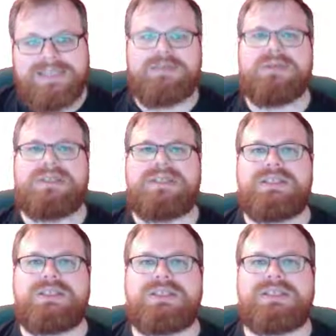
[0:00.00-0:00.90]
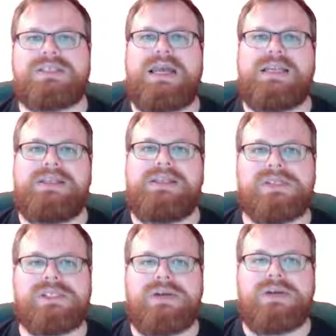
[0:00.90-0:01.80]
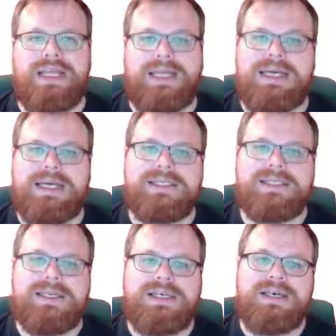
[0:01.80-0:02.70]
theoreticians can use or analyze.